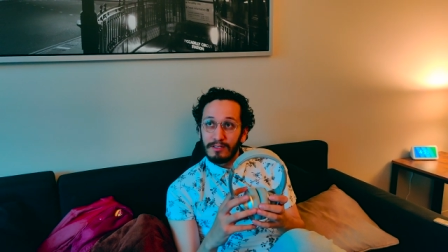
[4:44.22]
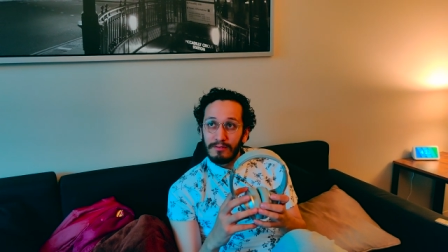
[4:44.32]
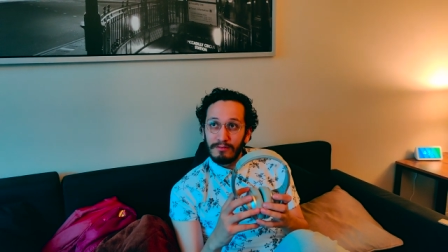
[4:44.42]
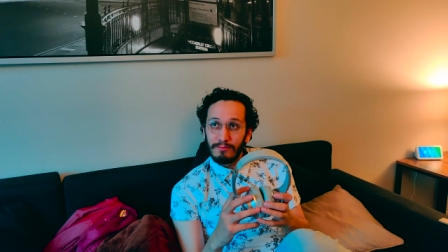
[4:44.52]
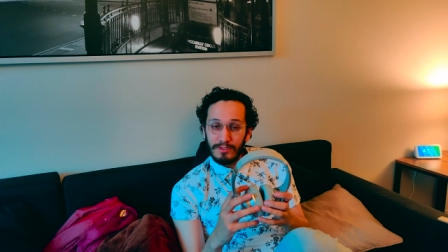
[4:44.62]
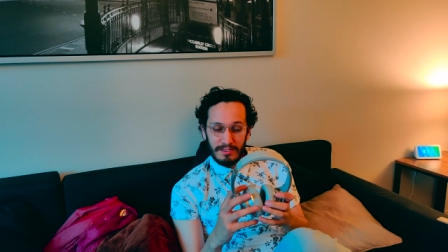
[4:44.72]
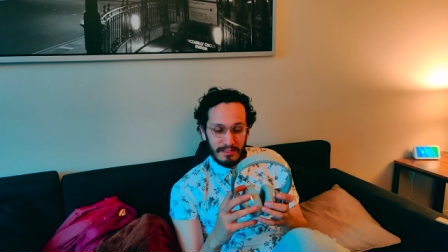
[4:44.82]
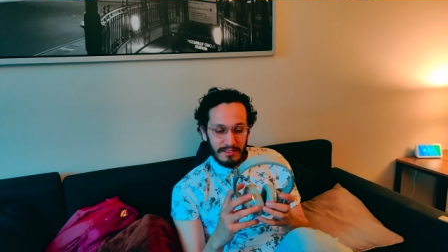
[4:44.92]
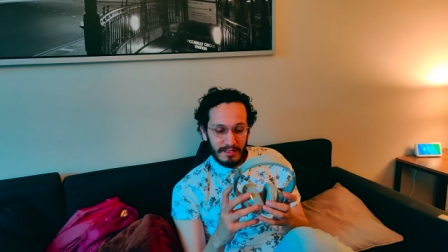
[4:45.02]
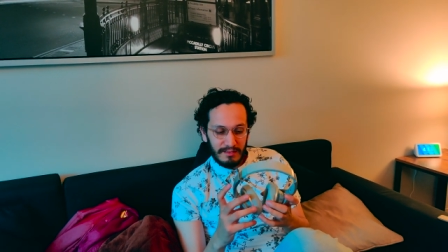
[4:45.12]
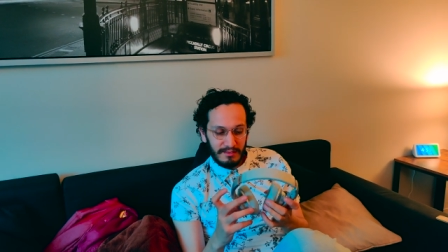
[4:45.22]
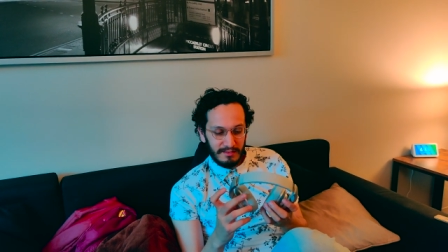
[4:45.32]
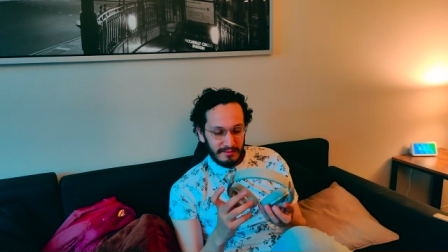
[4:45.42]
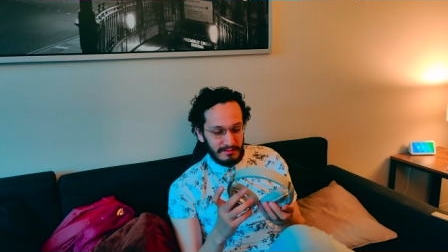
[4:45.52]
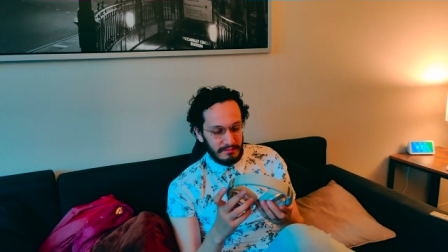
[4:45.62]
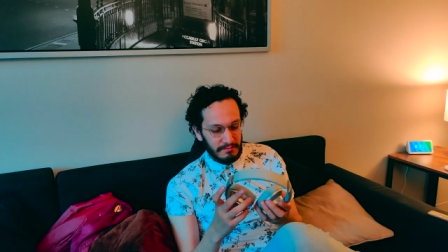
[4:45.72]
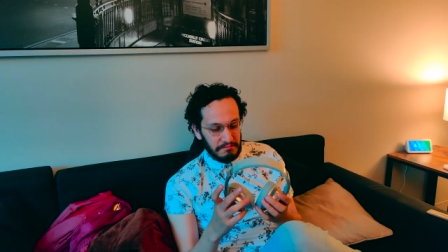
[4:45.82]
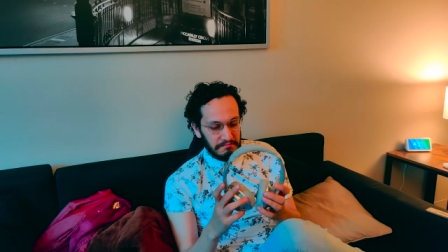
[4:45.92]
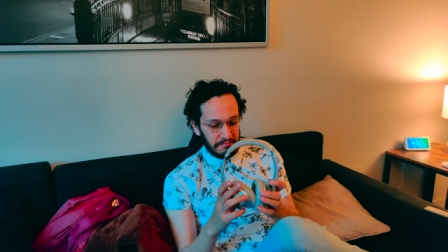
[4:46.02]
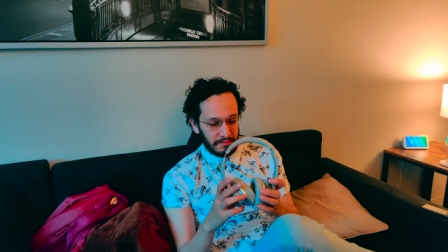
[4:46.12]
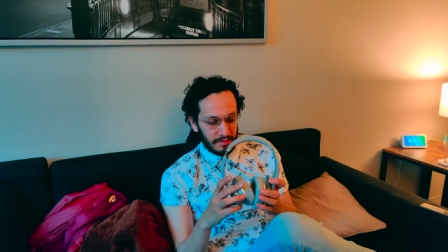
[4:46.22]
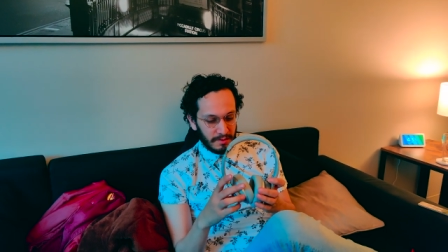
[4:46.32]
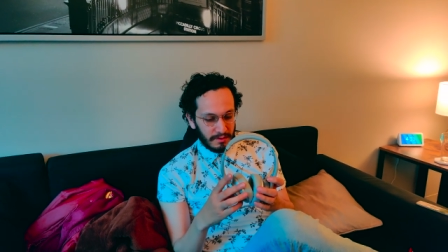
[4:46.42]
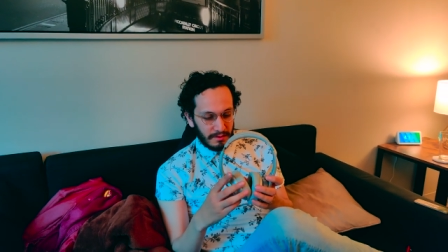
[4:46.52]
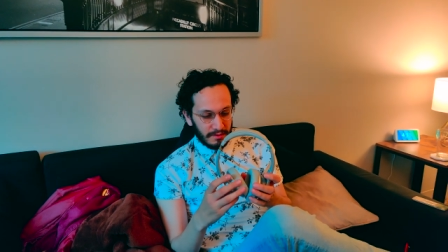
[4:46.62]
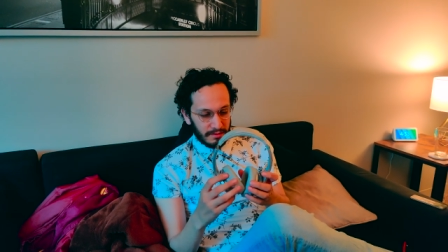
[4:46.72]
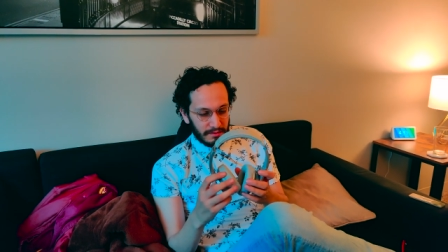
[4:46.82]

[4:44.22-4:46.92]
You're, what she's saying, yeah. yeah. Even over the bass.